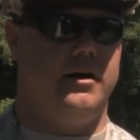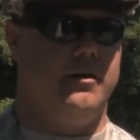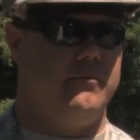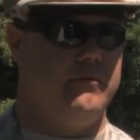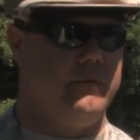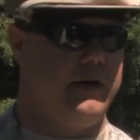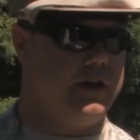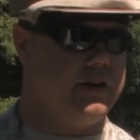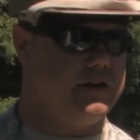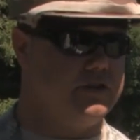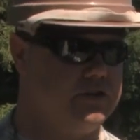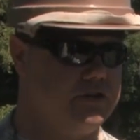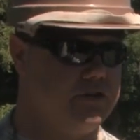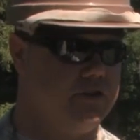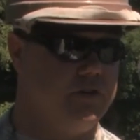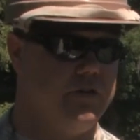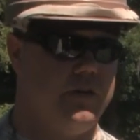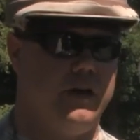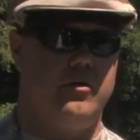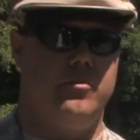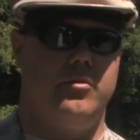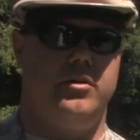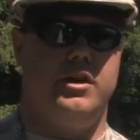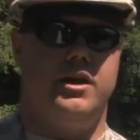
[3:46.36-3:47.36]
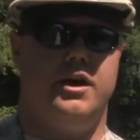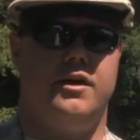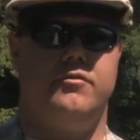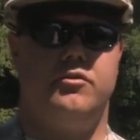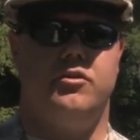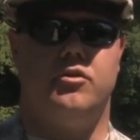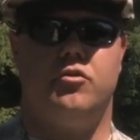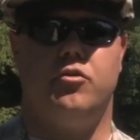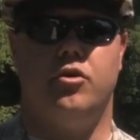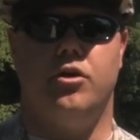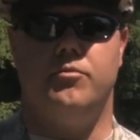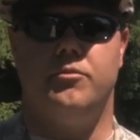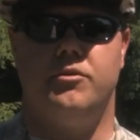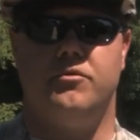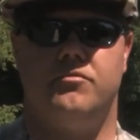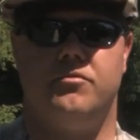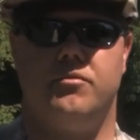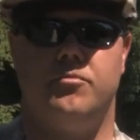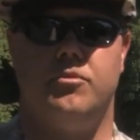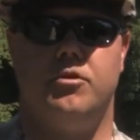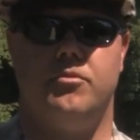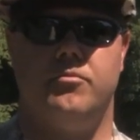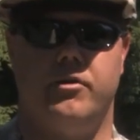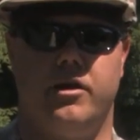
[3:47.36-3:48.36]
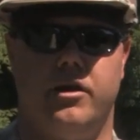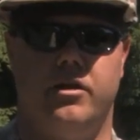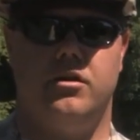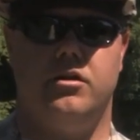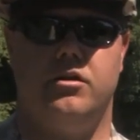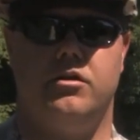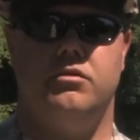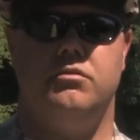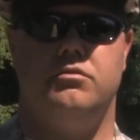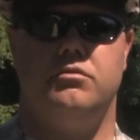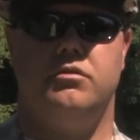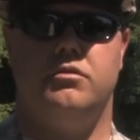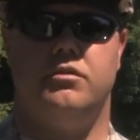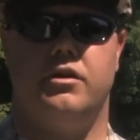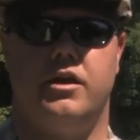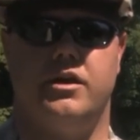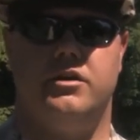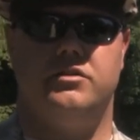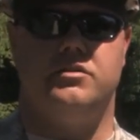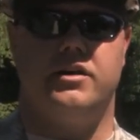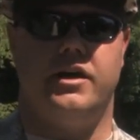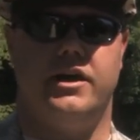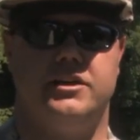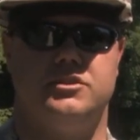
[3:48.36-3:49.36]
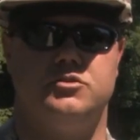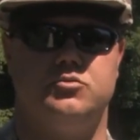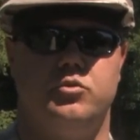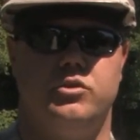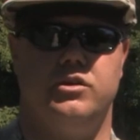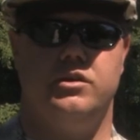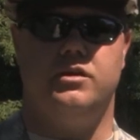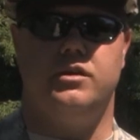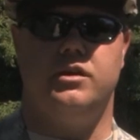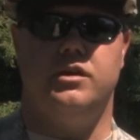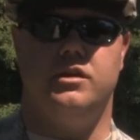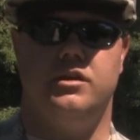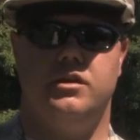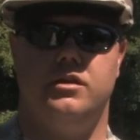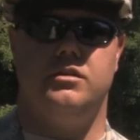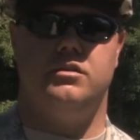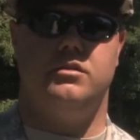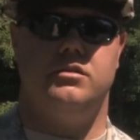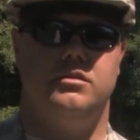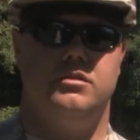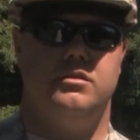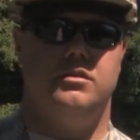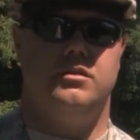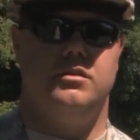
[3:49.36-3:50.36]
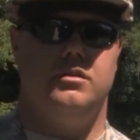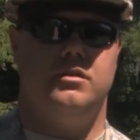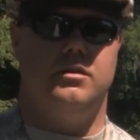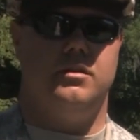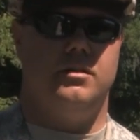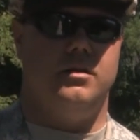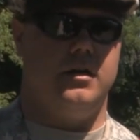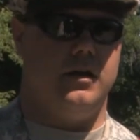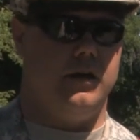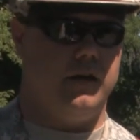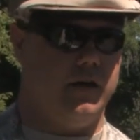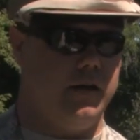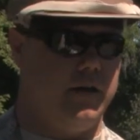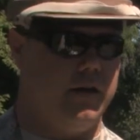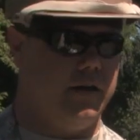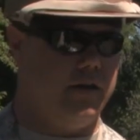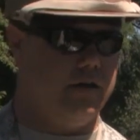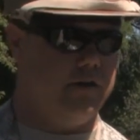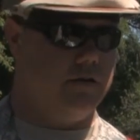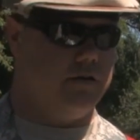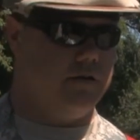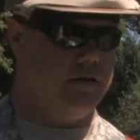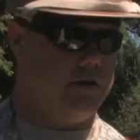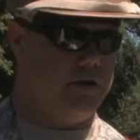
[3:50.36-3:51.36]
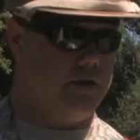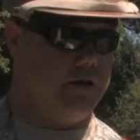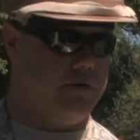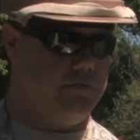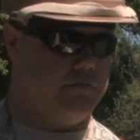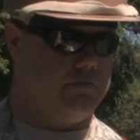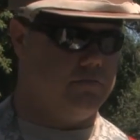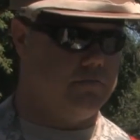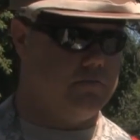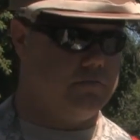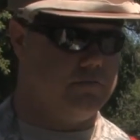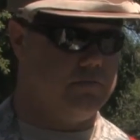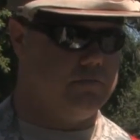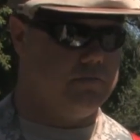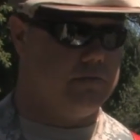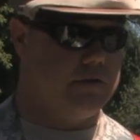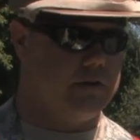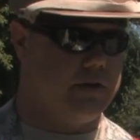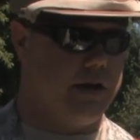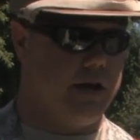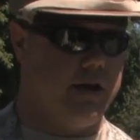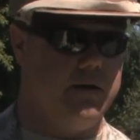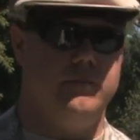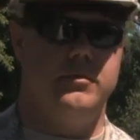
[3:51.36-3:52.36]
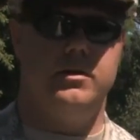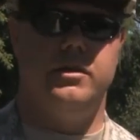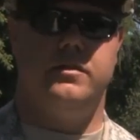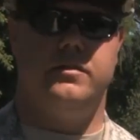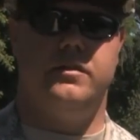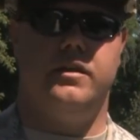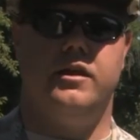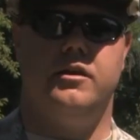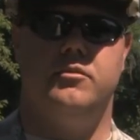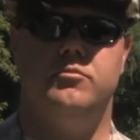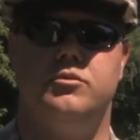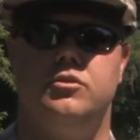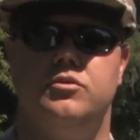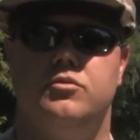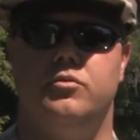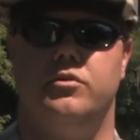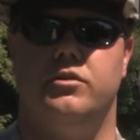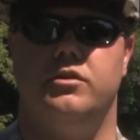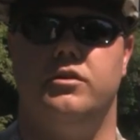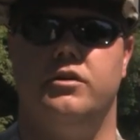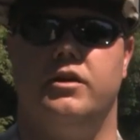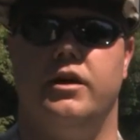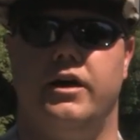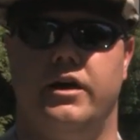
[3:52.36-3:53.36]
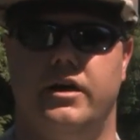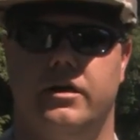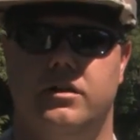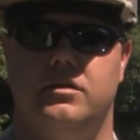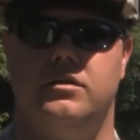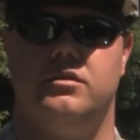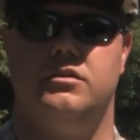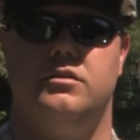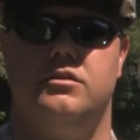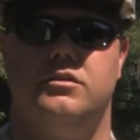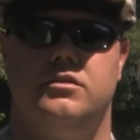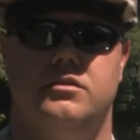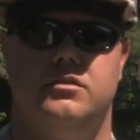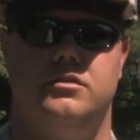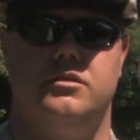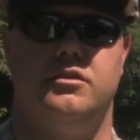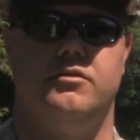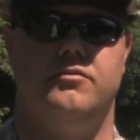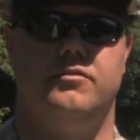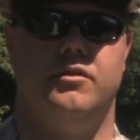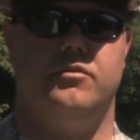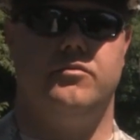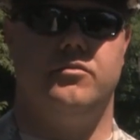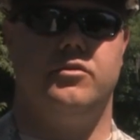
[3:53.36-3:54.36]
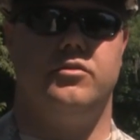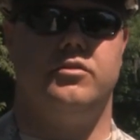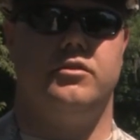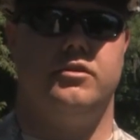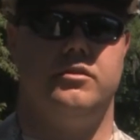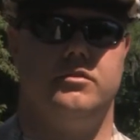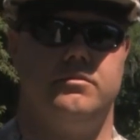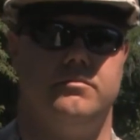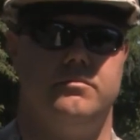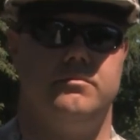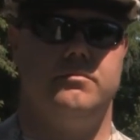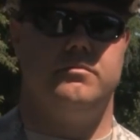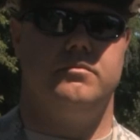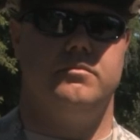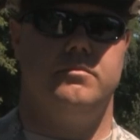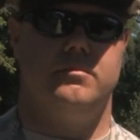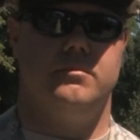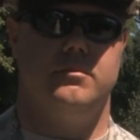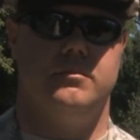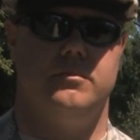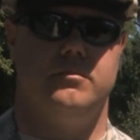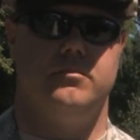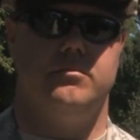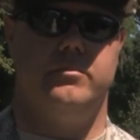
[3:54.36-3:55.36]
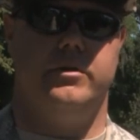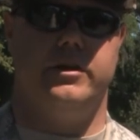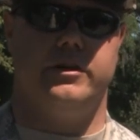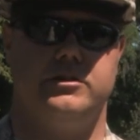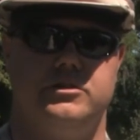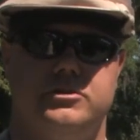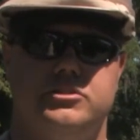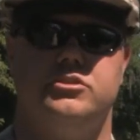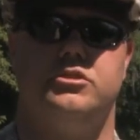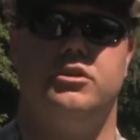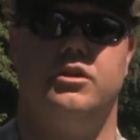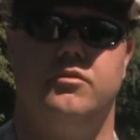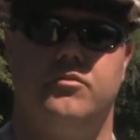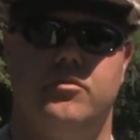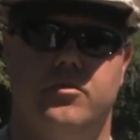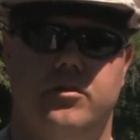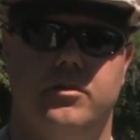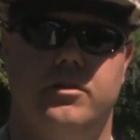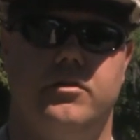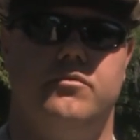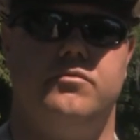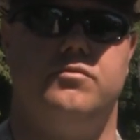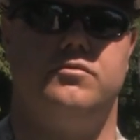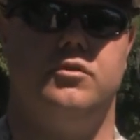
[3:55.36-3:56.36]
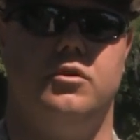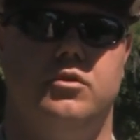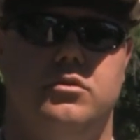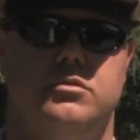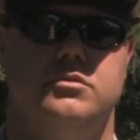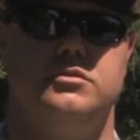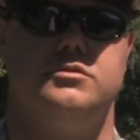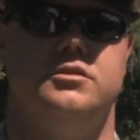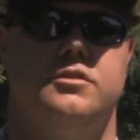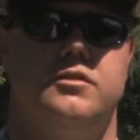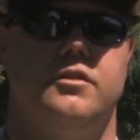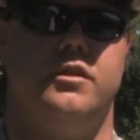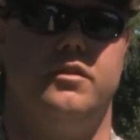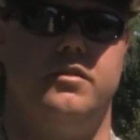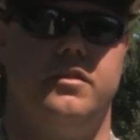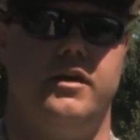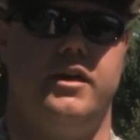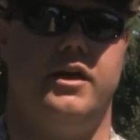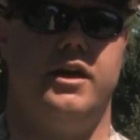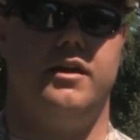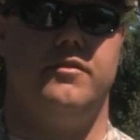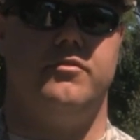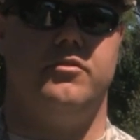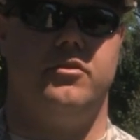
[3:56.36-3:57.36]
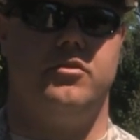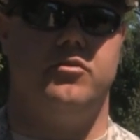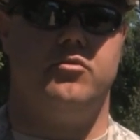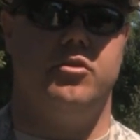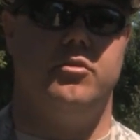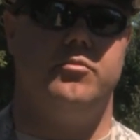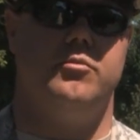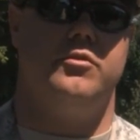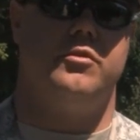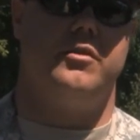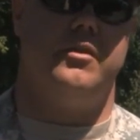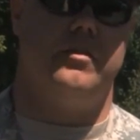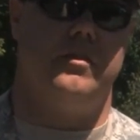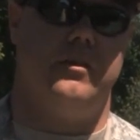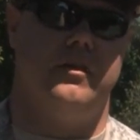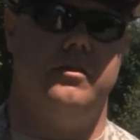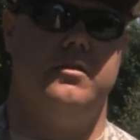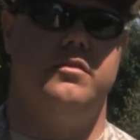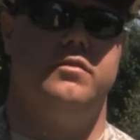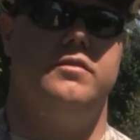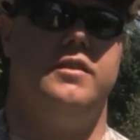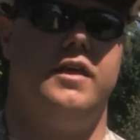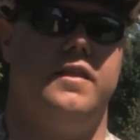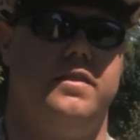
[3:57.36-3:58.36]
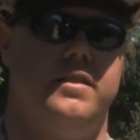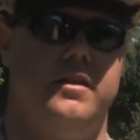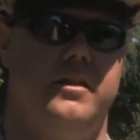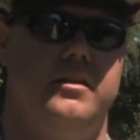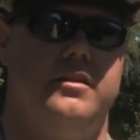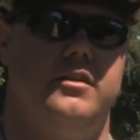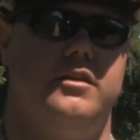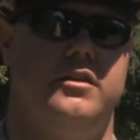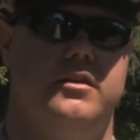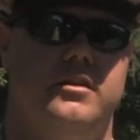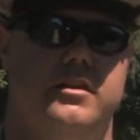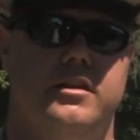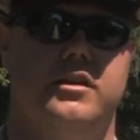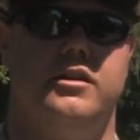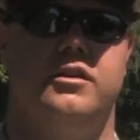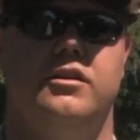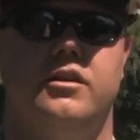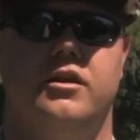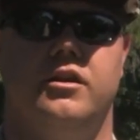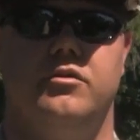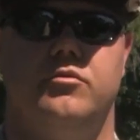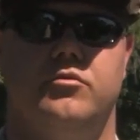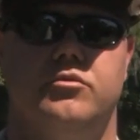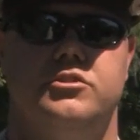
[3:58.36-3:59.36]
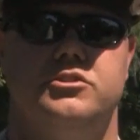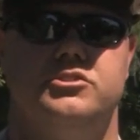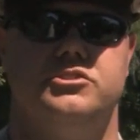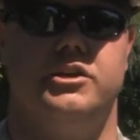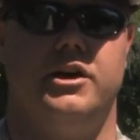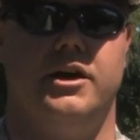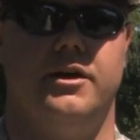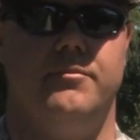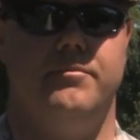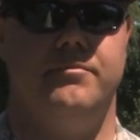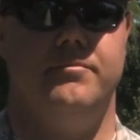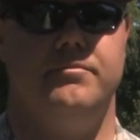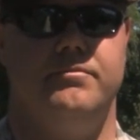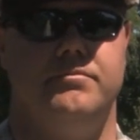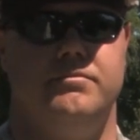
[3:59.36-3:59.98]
making sure that we have the equipment from the mayor as we need it, and kind of being the in-between guy of everything. Making sure everything flows and that they have the equipment that they need to get done with the job.